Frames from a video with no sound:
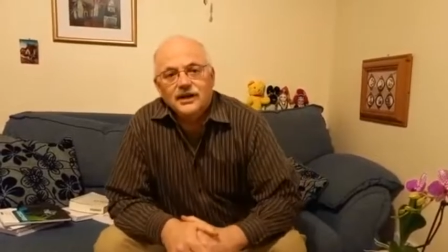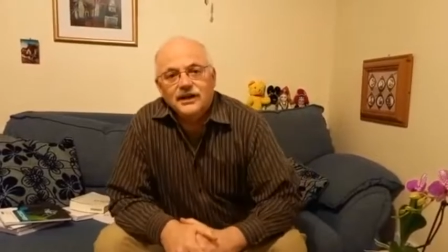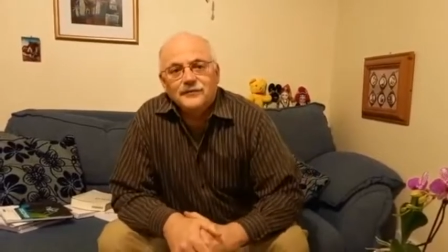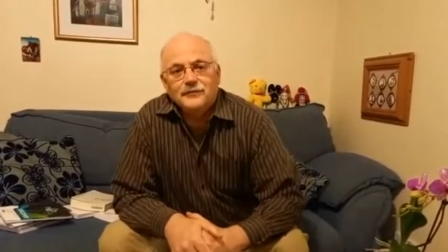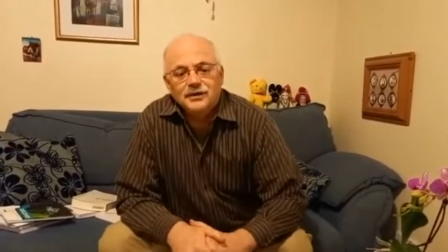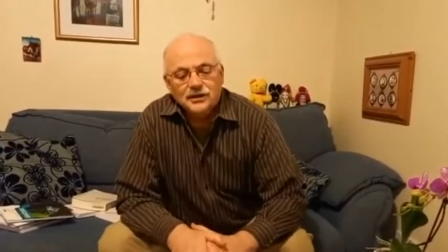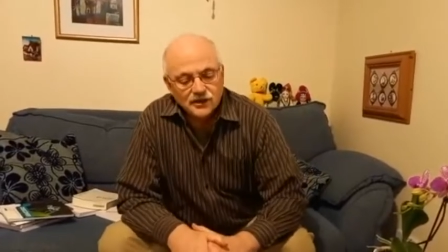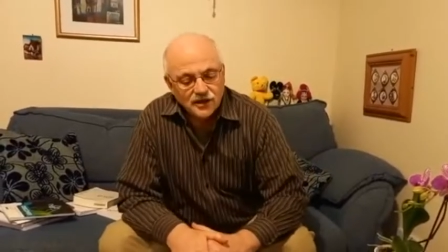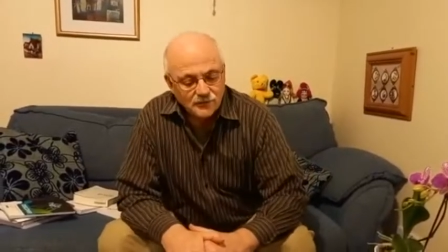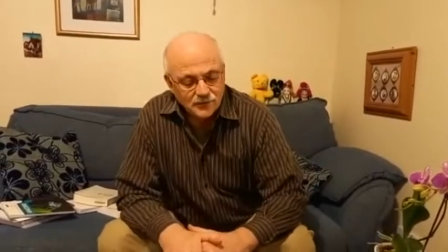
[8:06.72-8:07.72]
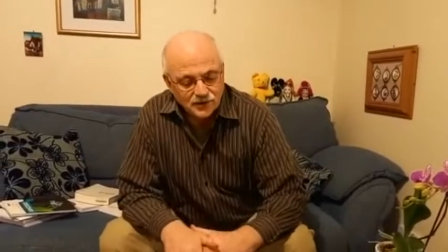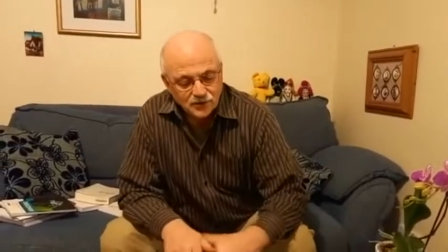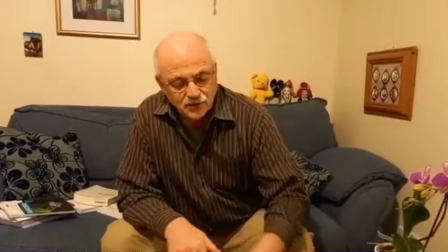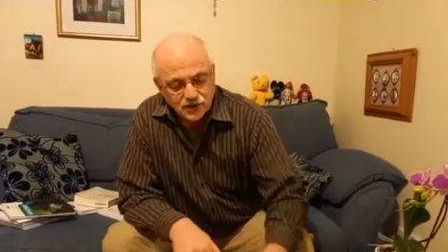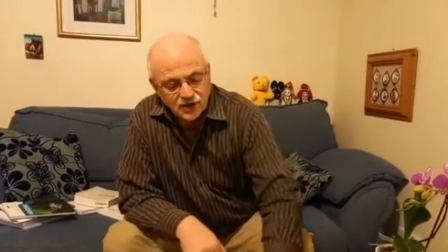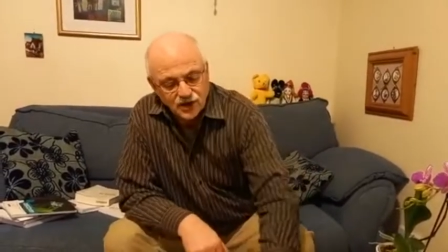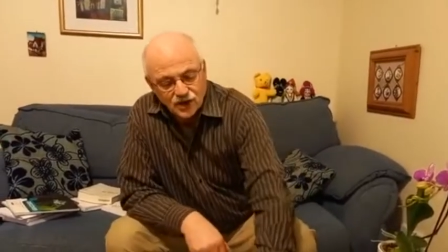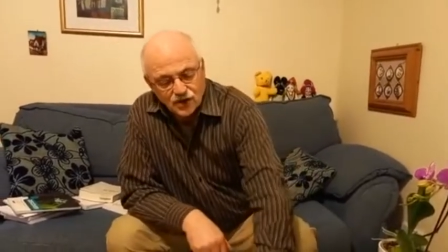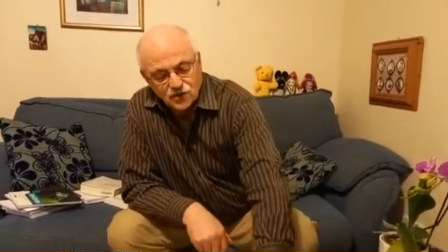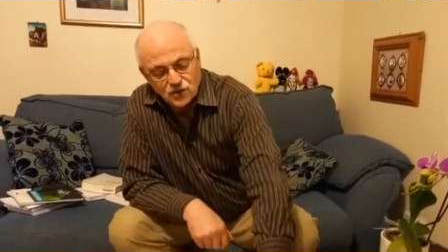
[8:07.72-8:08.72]
um, in Claremont, we
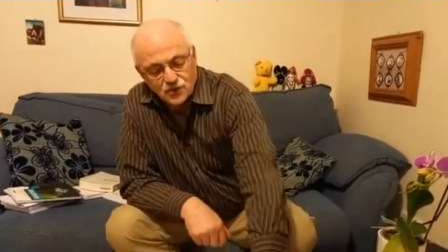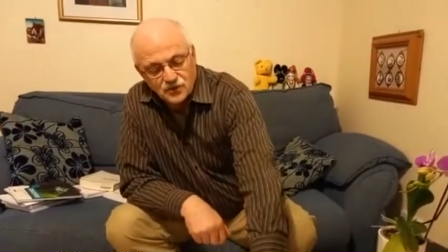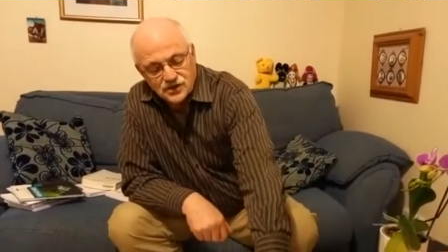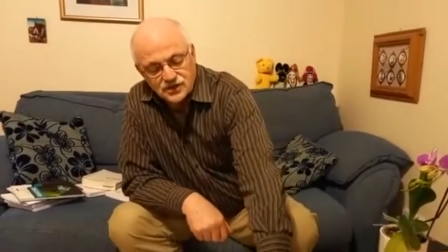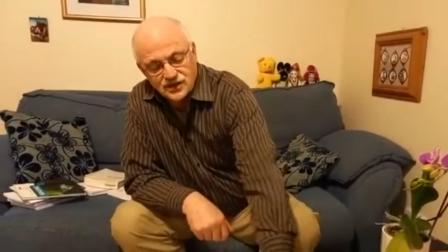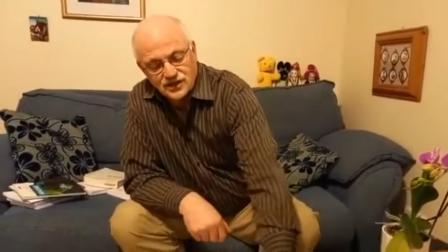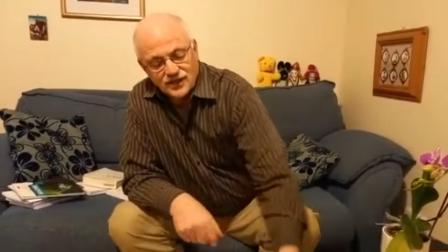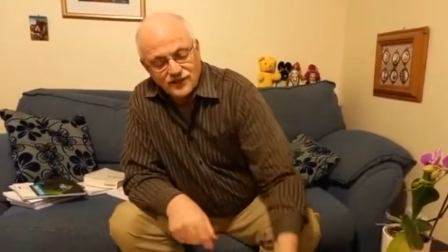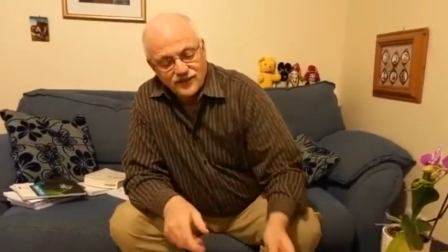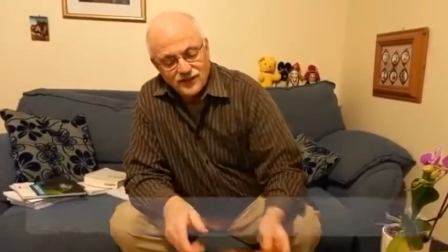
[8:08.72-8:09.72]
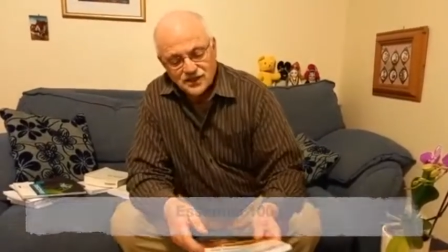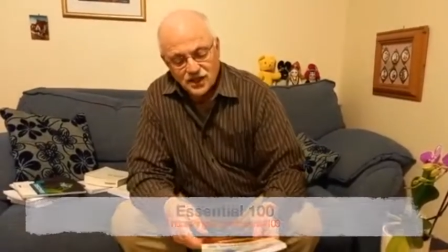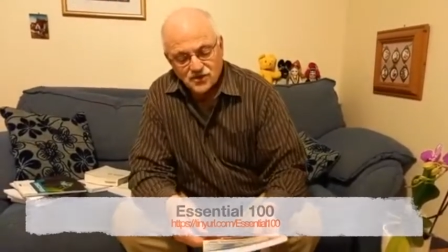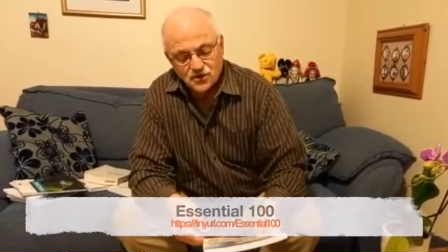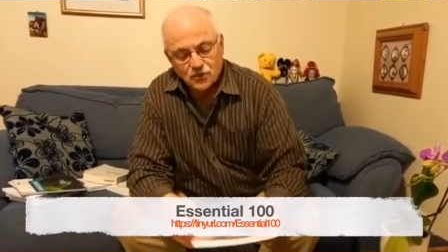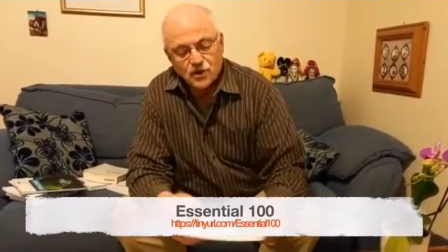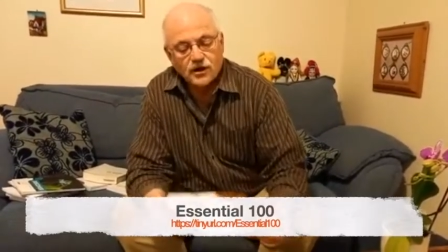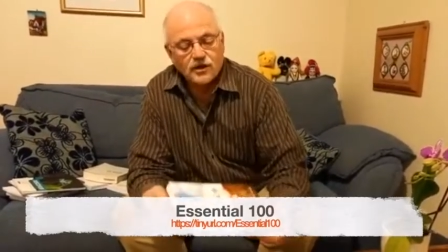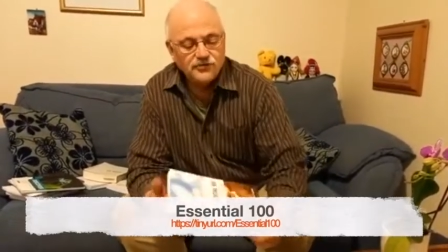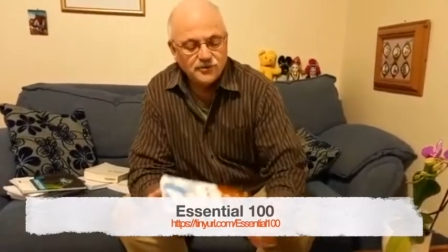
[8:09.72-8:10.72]
used the Essential
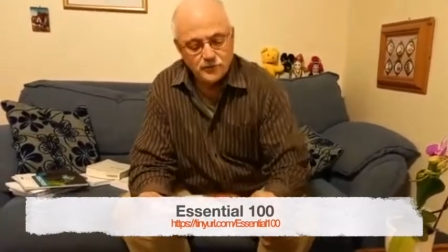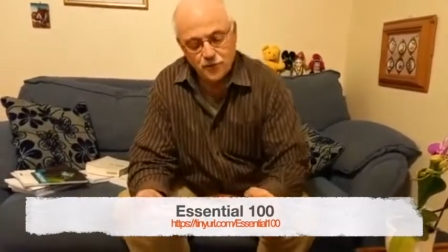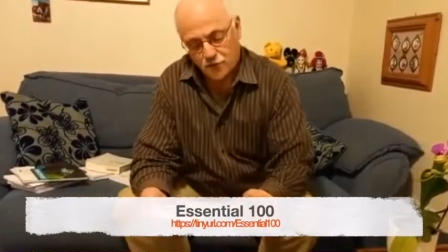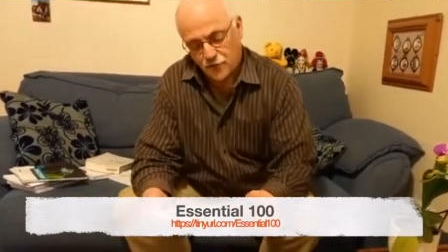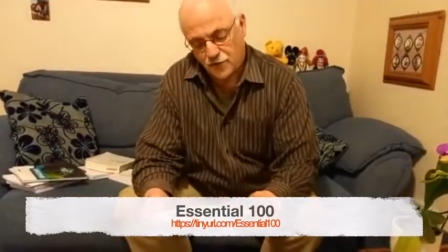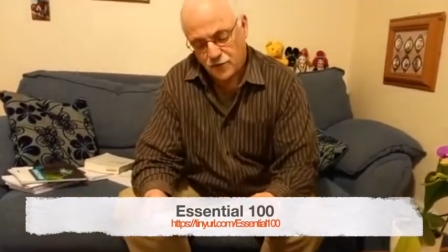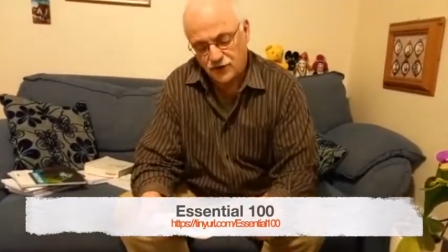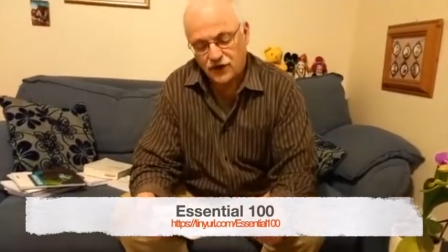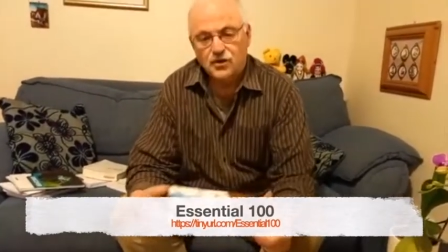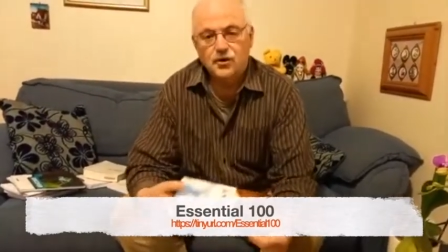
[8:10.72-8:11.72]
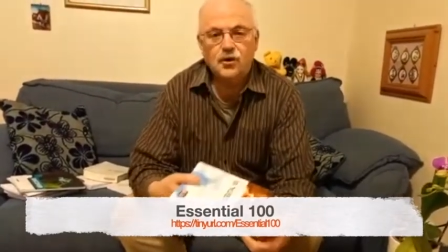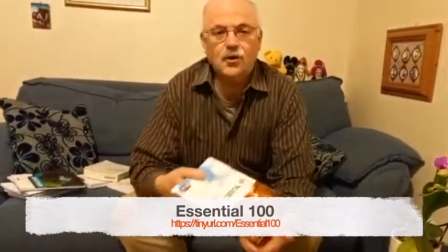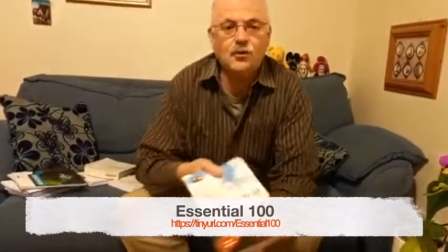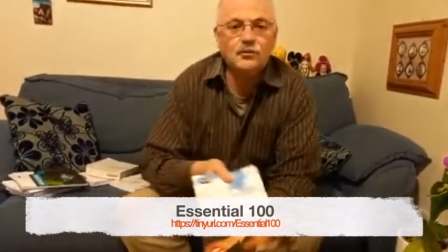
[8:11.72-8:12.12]
100 book by Whitney Kuniholm.